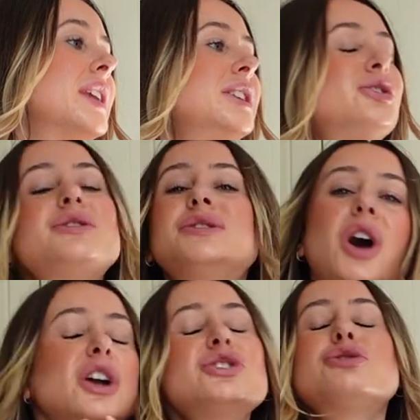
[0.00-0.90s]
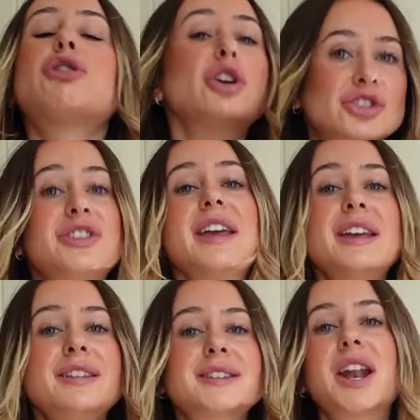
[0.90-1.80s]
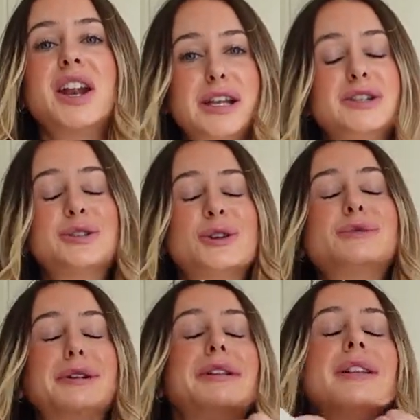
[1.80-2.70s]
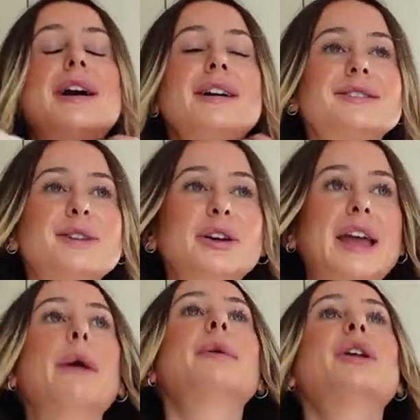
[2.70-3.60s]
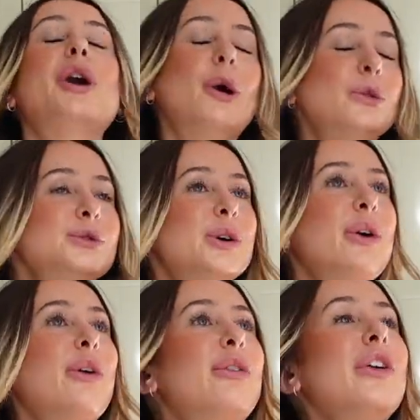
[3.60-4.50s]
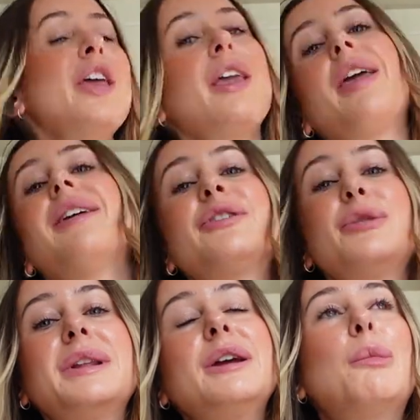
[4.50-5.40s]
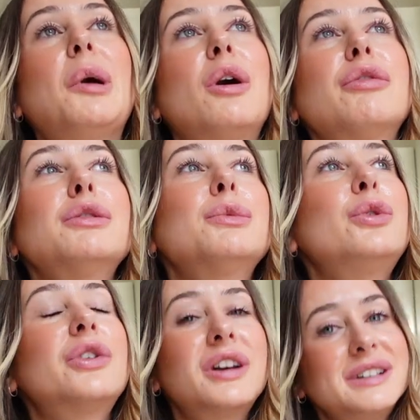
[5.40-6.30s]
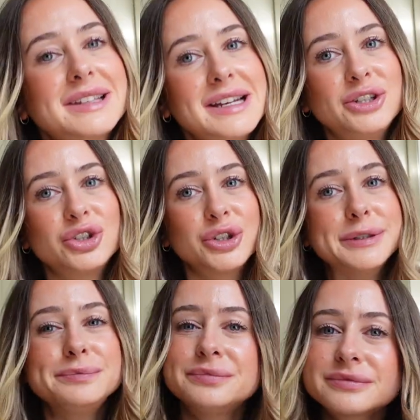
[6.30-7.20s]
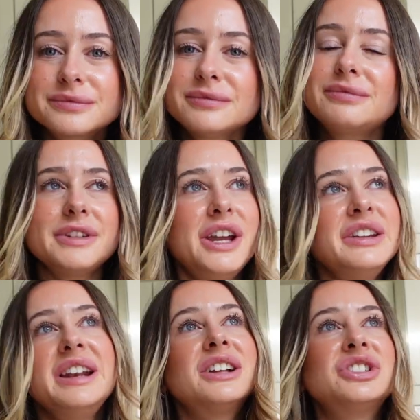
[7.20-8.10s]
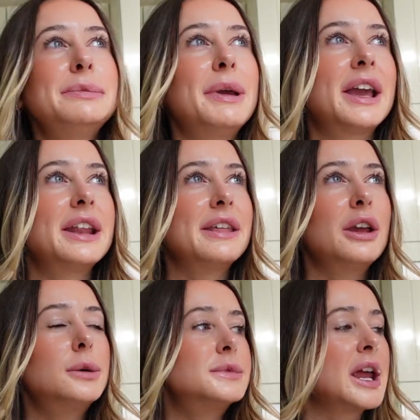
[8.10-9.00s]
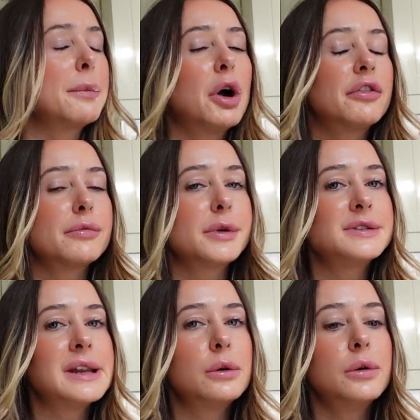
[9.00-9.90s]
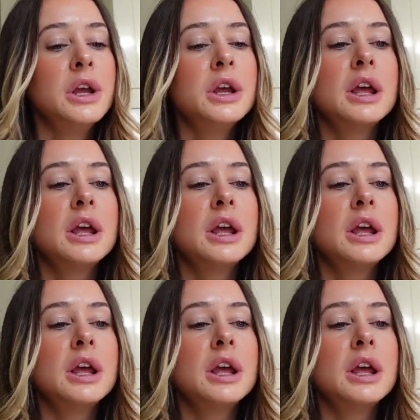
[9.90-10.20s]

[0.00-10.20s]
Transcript: it just, I just rush things, and I need to stop doing that. So yeah, we're gonna hold off from the little bathroom organisation. I didn't actually pick anything up today apart from those little